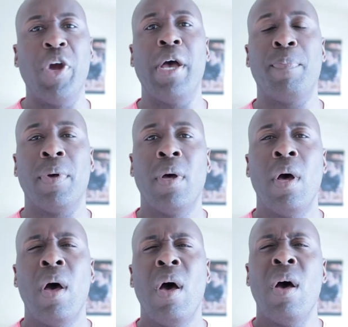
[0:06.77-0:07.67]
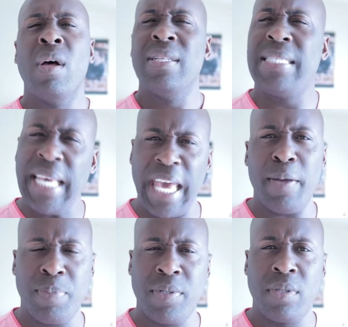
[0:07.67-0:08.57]
rip.
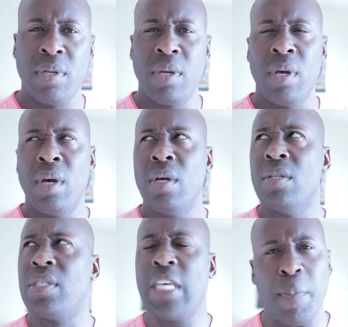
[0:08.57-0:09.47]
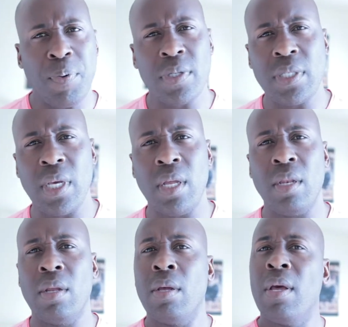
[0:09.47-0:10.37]
Tips, 10%,
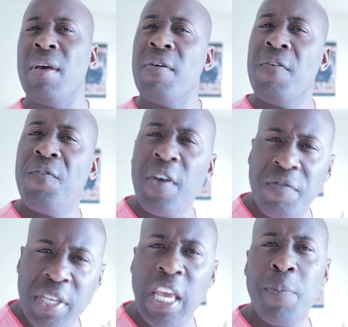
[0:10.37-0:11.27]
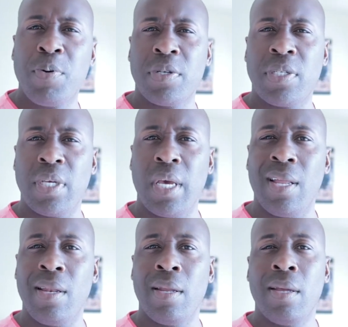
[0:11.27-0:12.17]

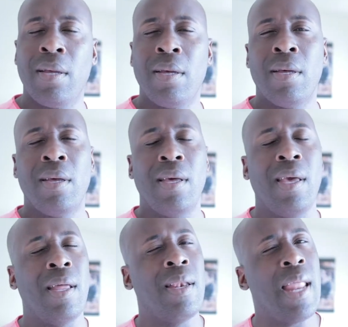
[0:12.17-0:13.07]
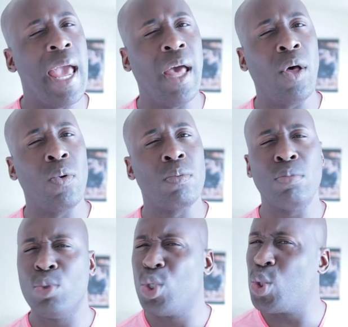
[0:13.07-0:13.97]
15%, and now
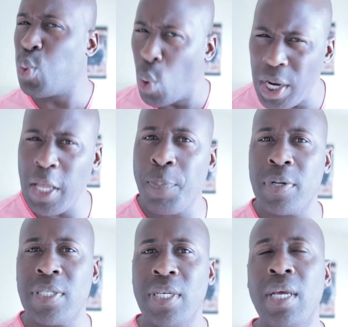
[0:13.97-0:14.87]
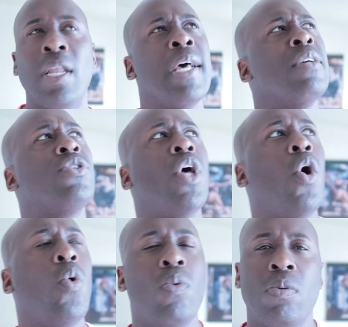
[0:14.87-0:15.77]
20%.
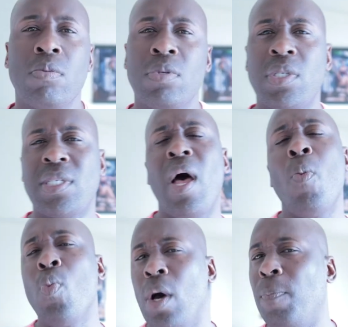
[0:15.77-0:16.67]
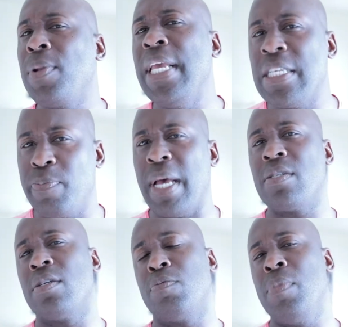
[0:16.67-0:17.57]
So someone please
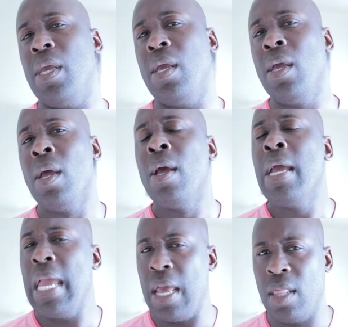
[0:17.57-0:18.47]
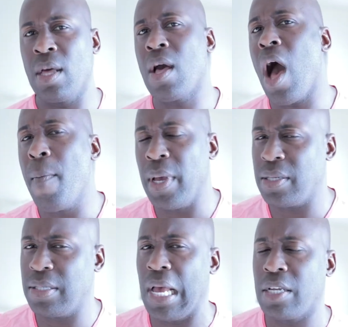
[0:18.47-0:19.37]
message me in the comment
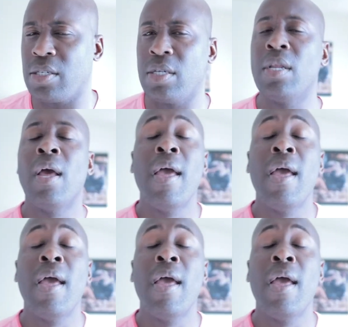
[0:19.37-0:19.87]
section